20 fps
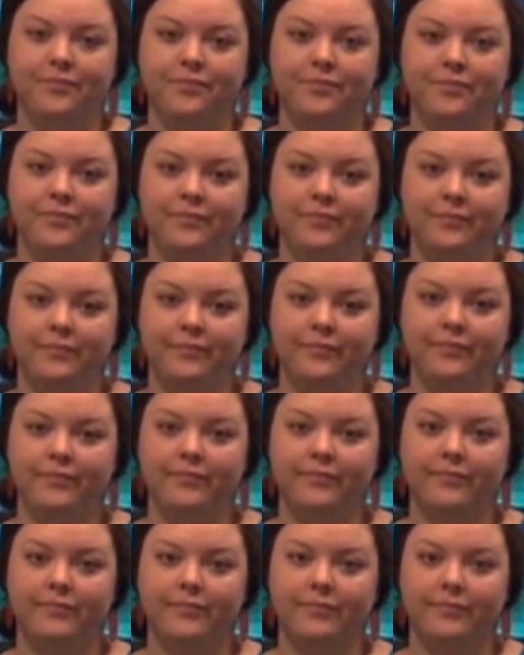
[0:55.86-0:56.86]

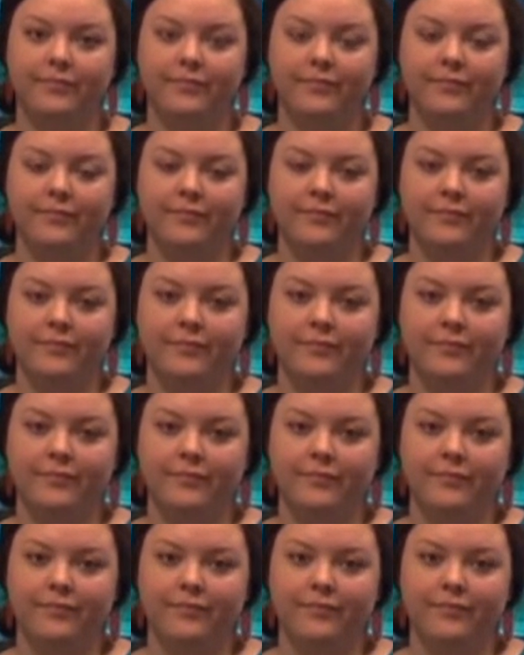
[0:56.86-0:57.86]

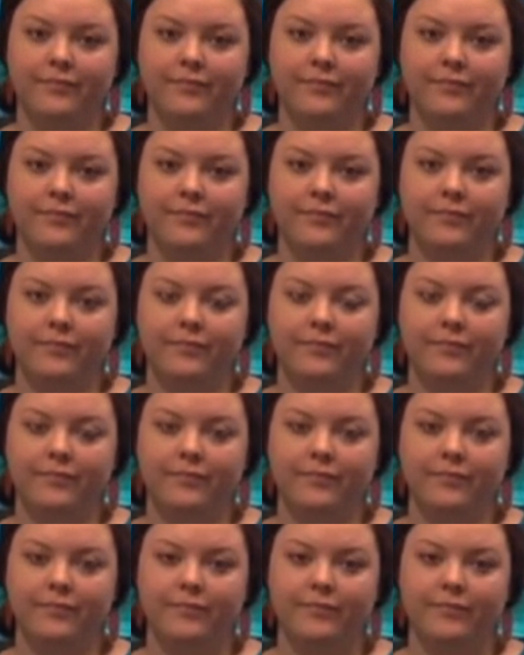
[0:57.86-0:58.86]

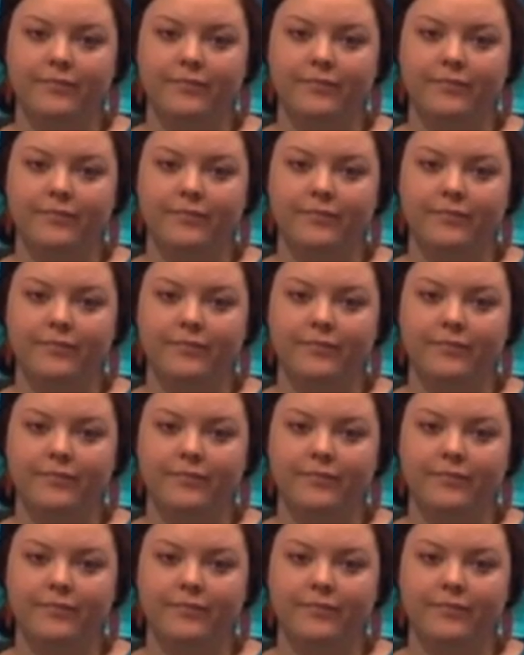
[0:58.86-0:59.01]
This person isn't speaking.